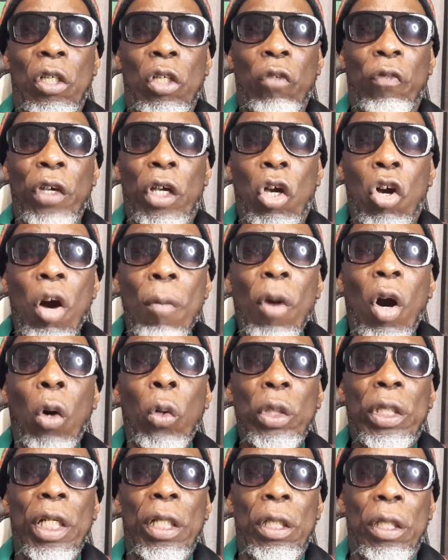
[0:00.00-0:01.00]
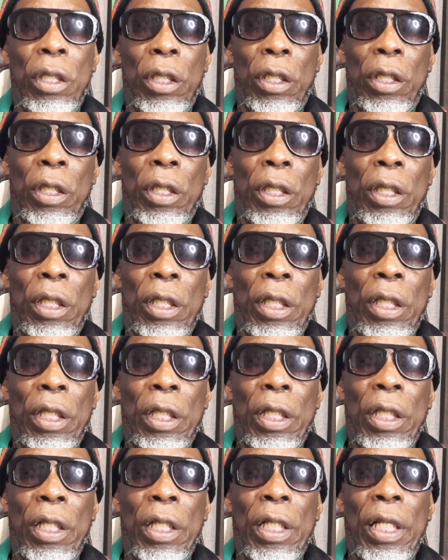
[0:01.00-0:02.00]
to come out
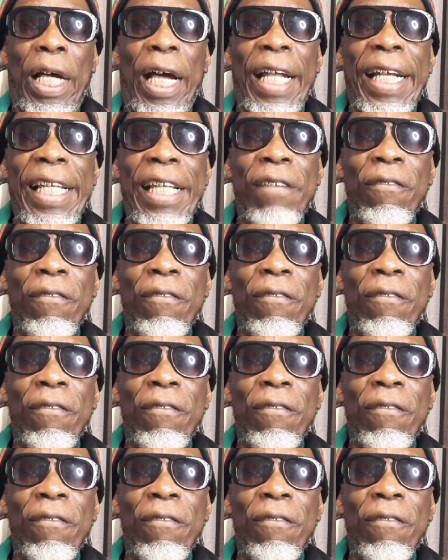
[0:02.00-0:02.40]
of the